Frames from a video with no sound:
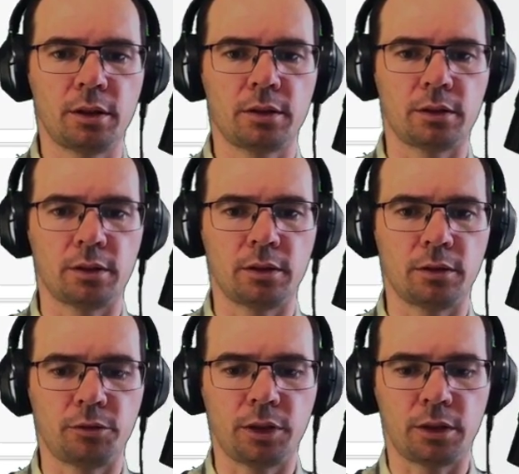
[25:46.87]

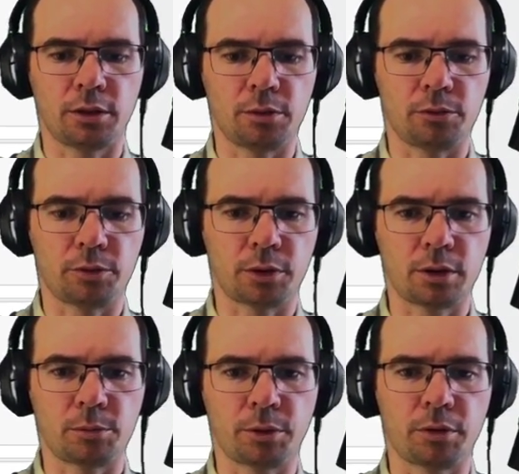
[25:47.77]
value, for
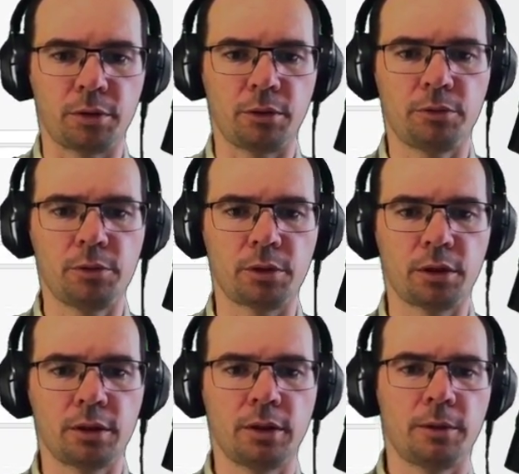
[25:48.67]
example
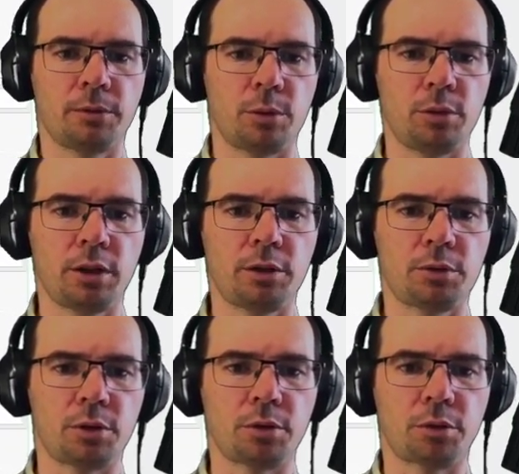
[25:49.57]
34, we'll have
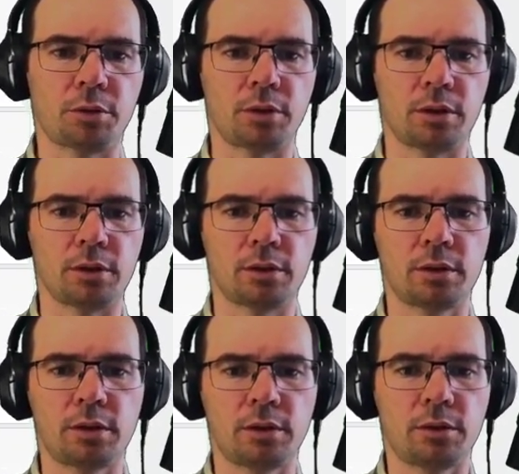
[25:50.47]
to go through
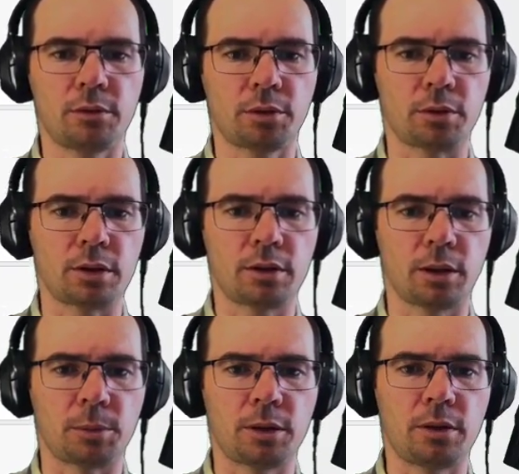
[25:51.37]
the
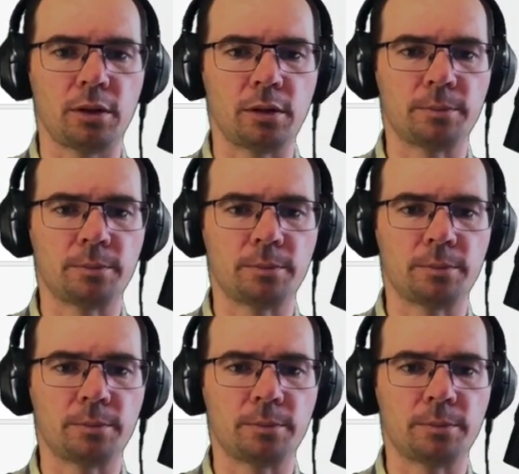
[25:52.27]
steps still.